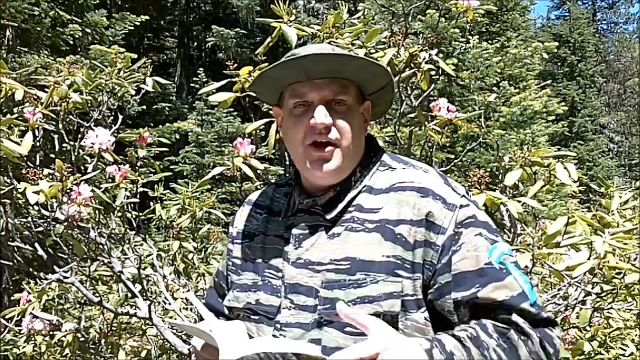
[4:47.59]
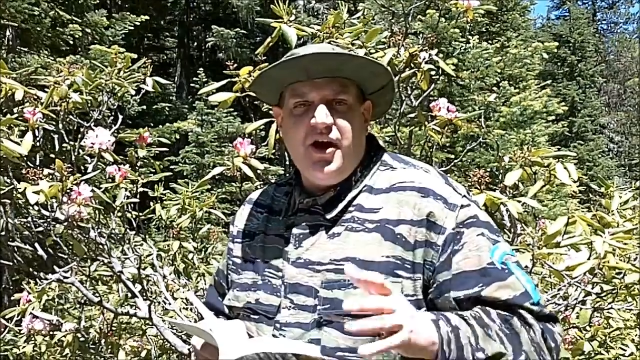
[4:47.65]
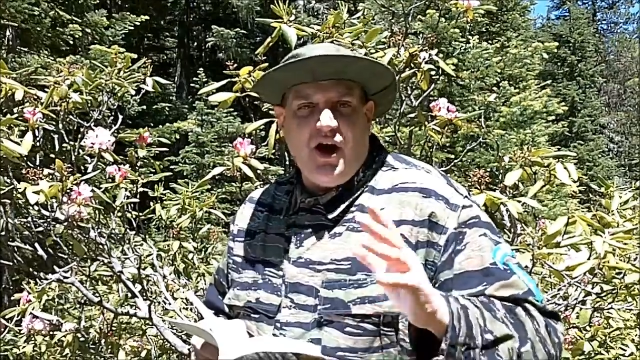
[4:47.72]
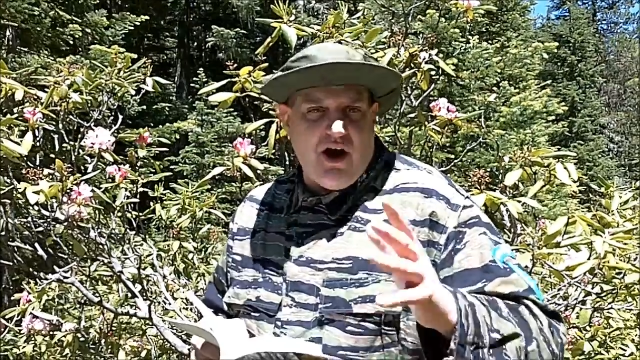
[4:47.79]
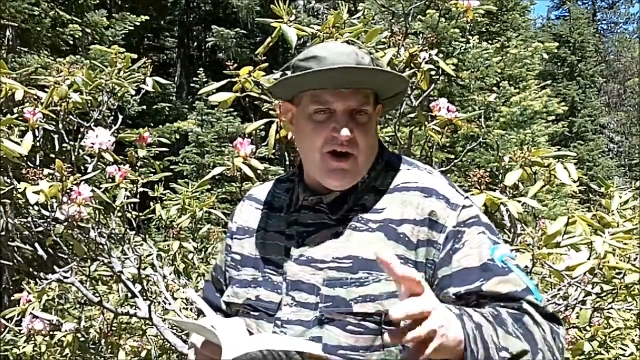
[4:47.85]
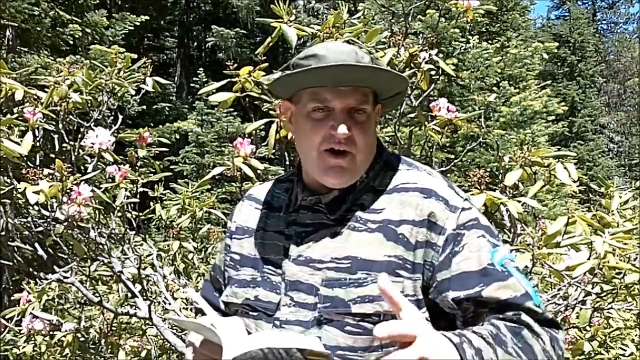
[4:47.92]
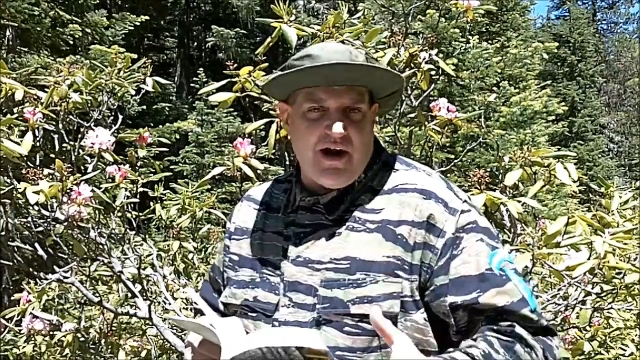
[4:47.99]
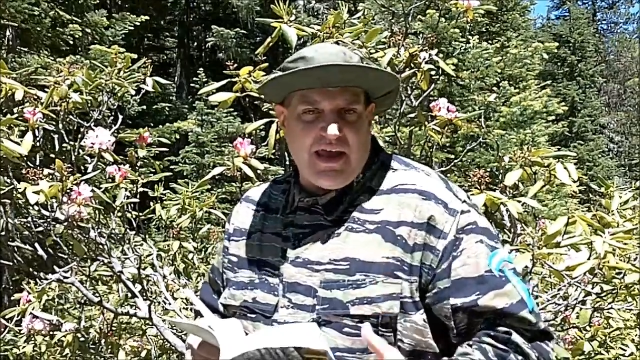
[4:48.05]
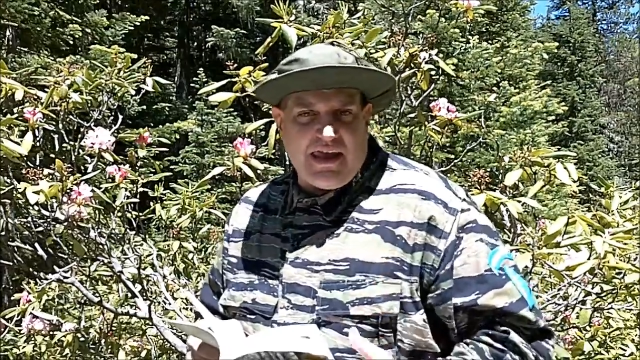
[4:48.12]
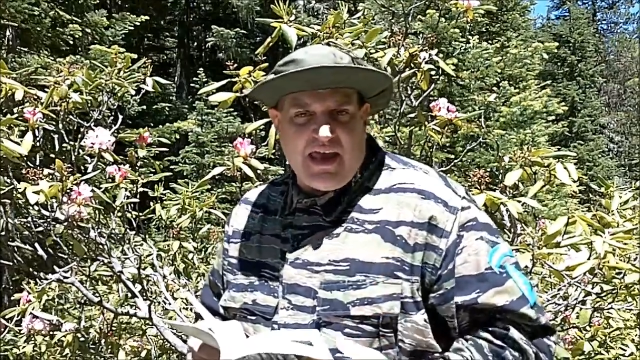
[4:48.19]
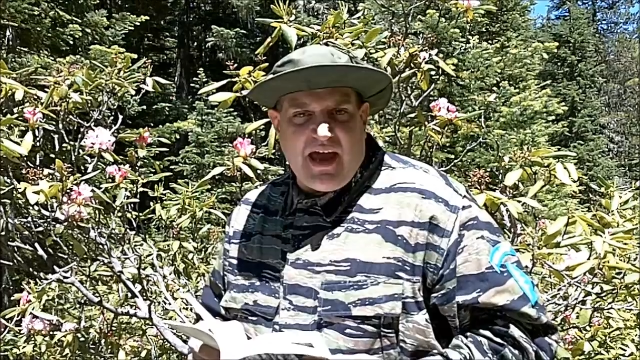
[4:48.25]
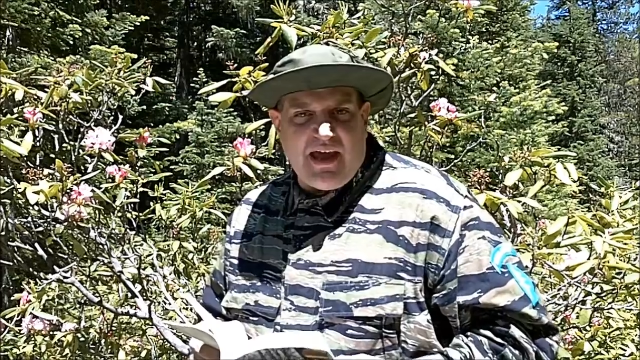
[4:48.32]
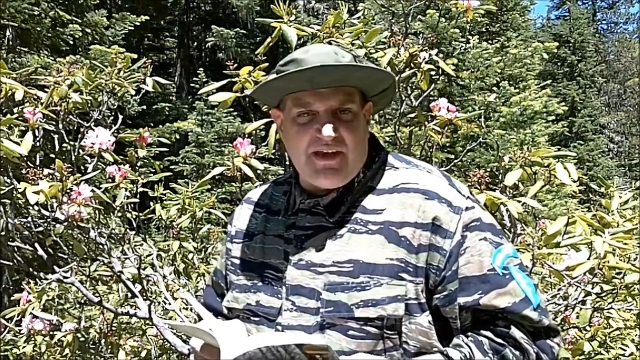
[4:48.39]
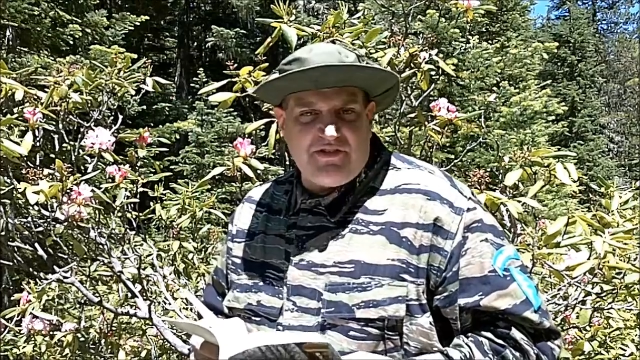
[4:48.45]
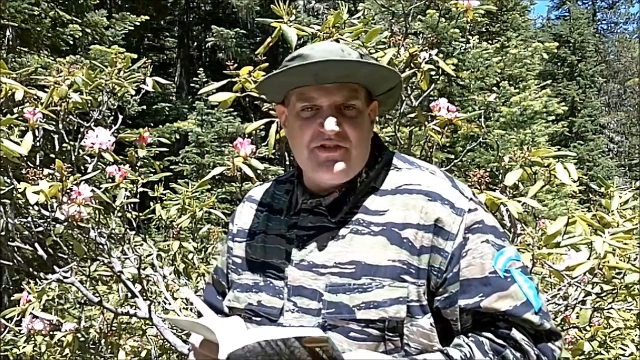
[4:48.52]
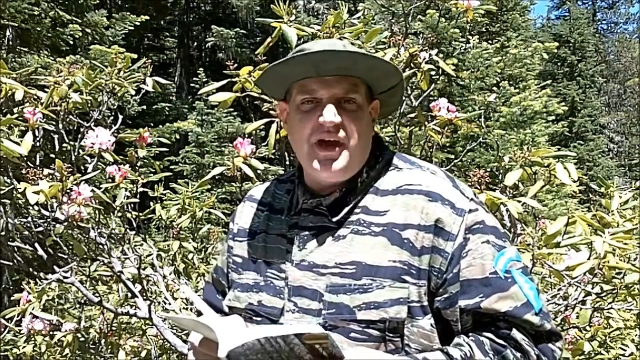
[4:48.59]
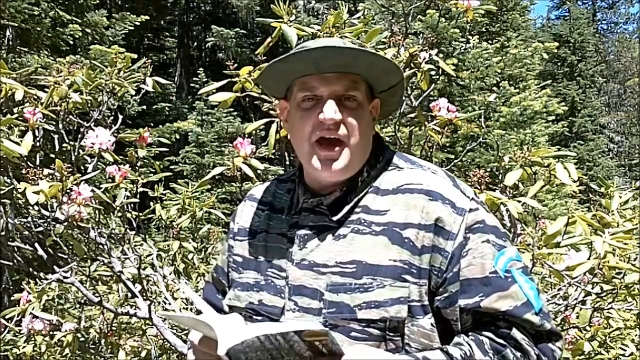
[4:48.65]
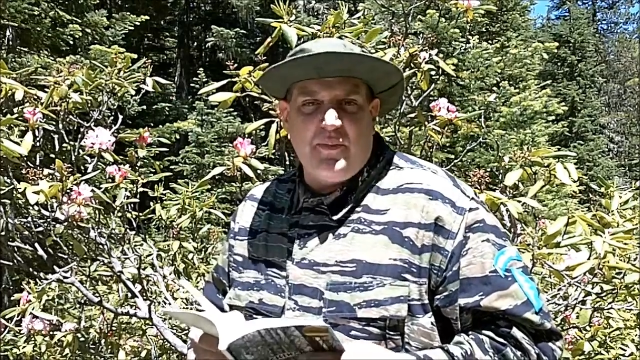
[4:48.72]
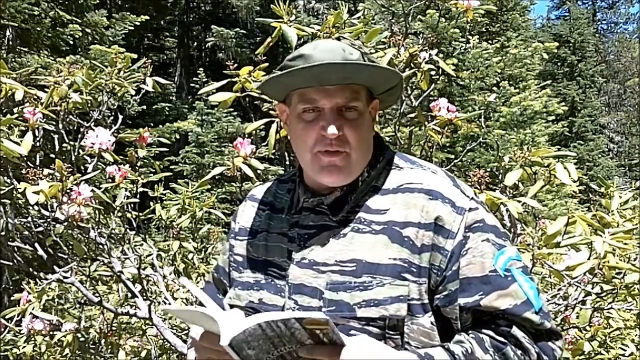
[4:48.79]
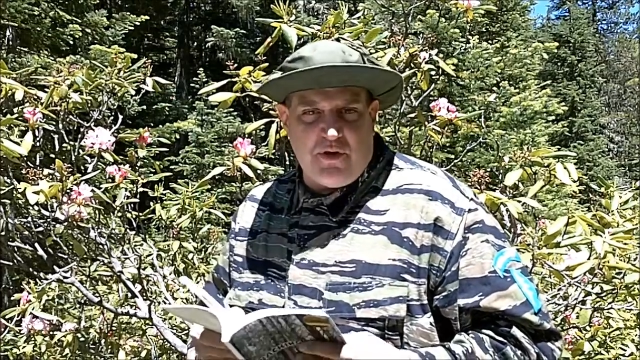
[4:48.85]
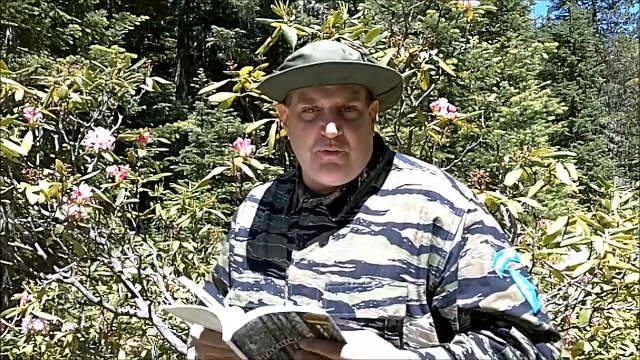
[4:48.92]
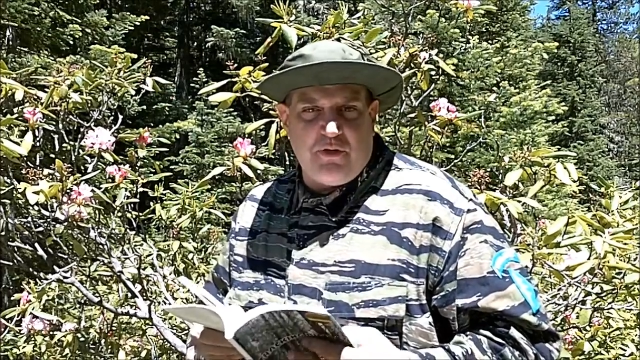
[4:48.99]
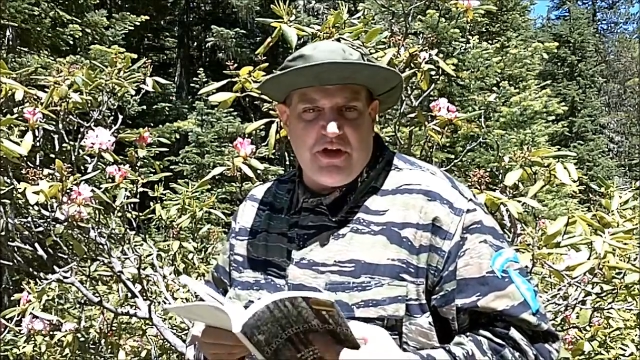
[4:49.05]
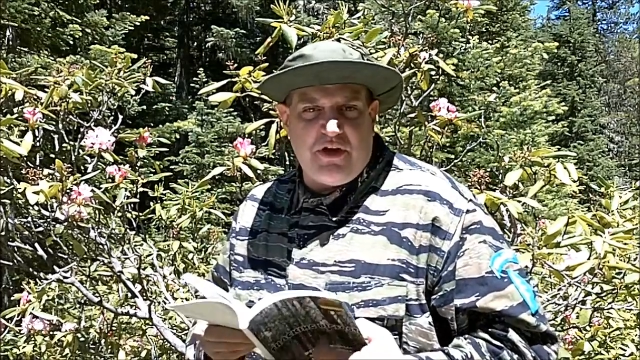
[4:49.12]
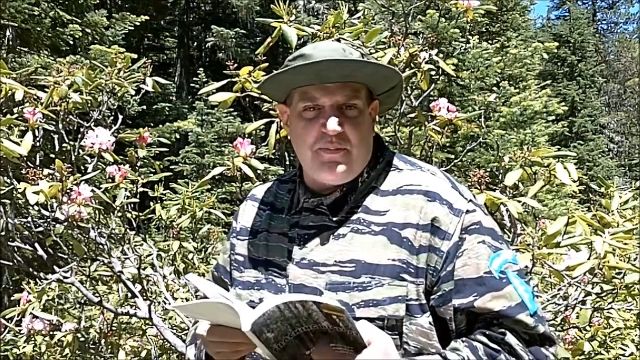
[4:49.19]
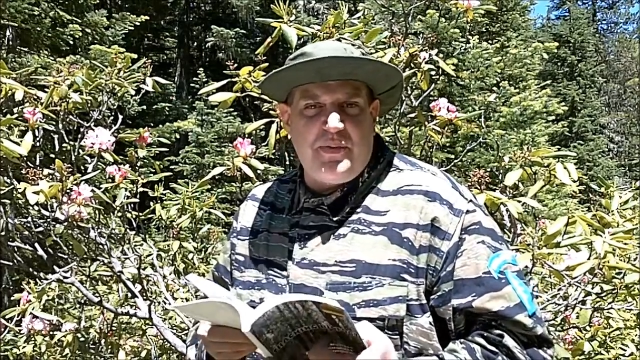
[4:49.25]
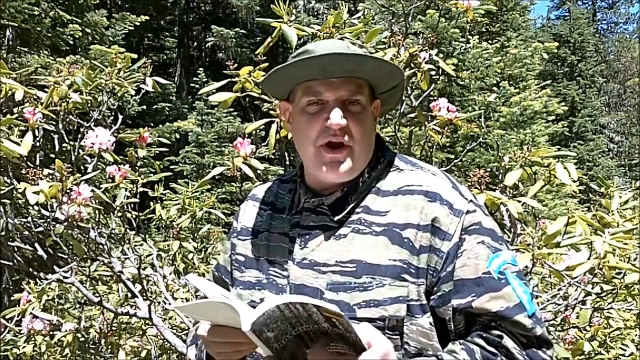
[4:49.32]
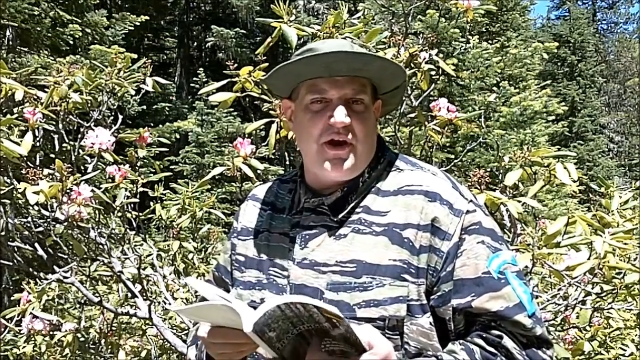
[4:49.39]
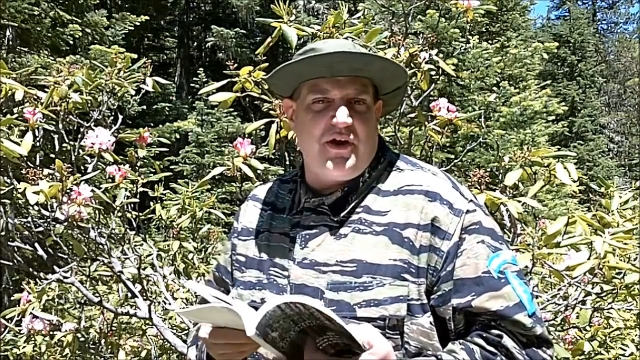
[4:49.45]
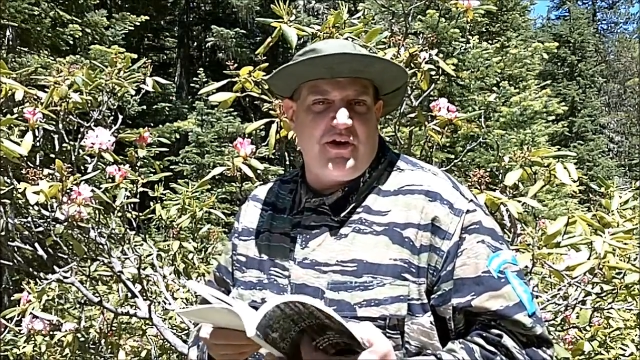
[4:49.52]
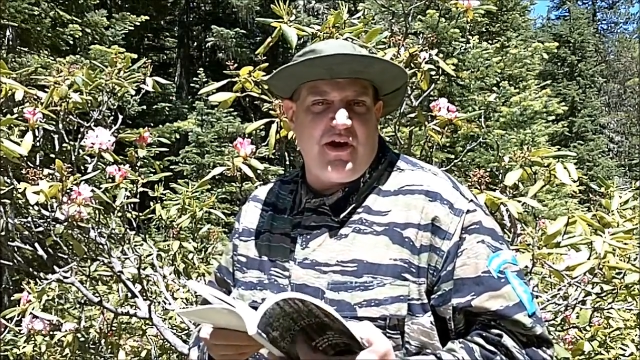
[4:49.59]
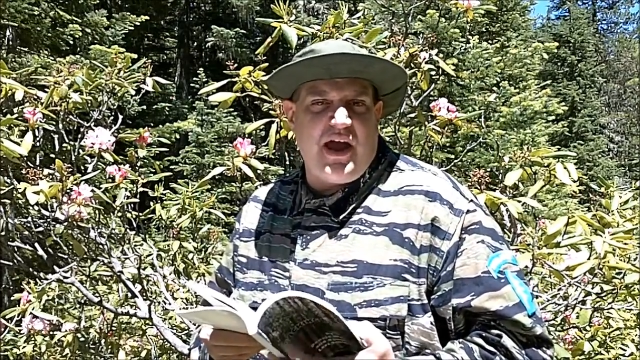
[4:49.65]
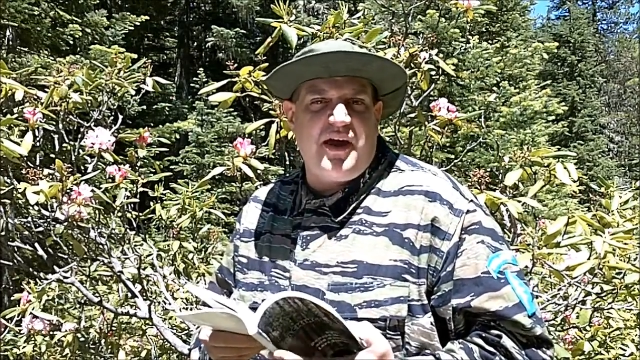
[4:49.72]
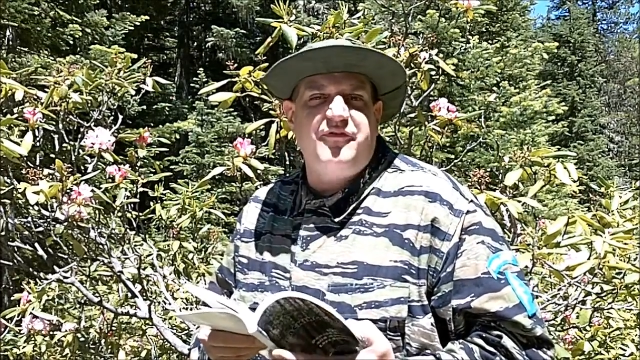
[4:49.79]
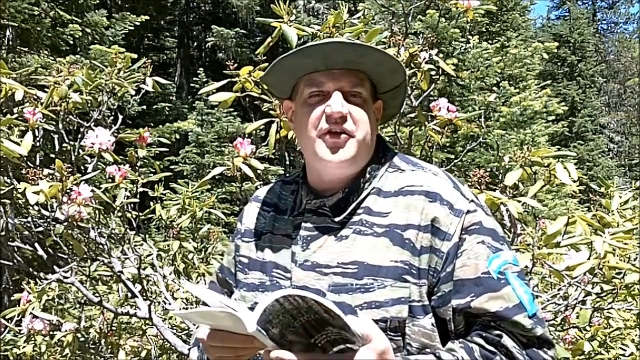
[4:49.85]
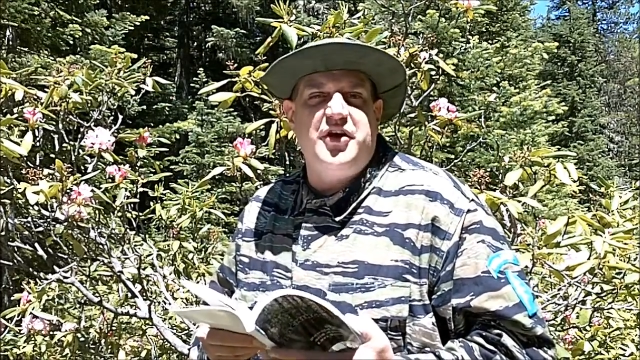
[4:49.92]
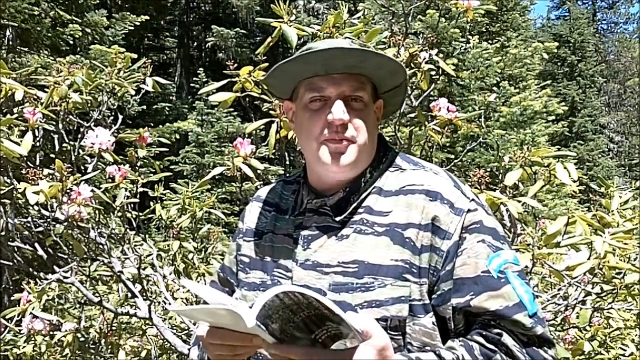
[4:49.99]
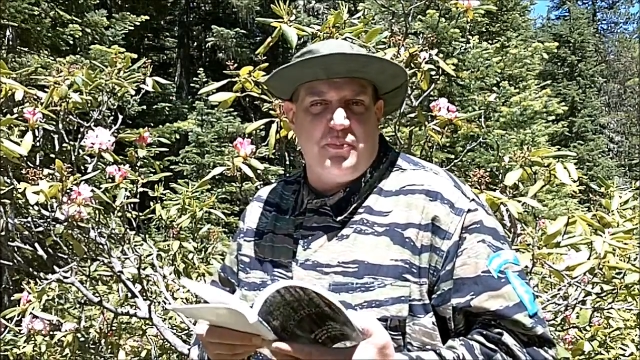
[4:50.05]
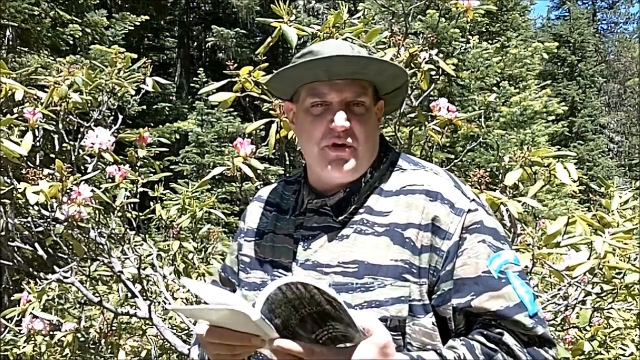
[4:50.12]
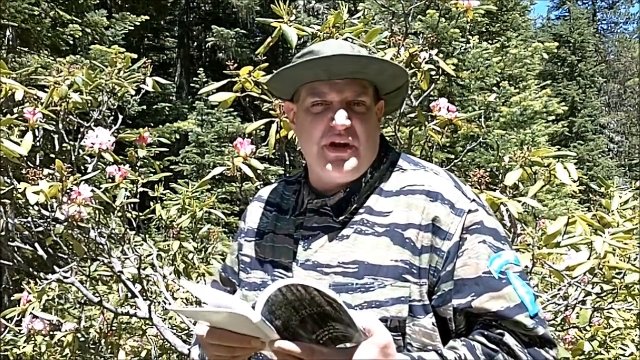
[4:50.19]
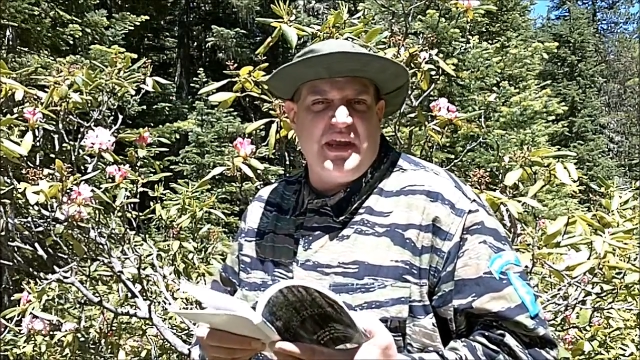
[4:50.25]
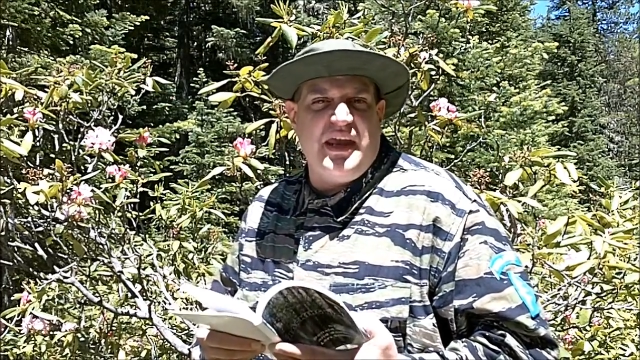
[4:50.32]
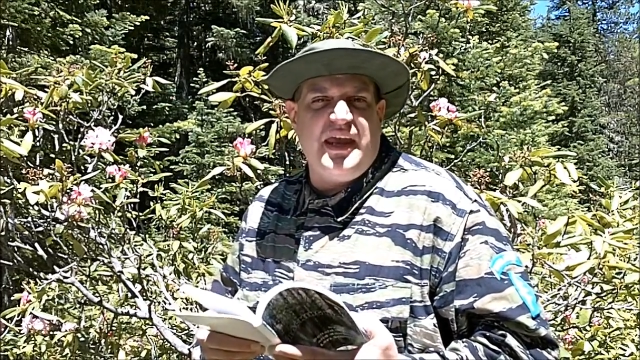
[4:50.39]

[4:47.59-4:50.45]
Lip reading: All right, guys, I'm going to read a paragraph and bring you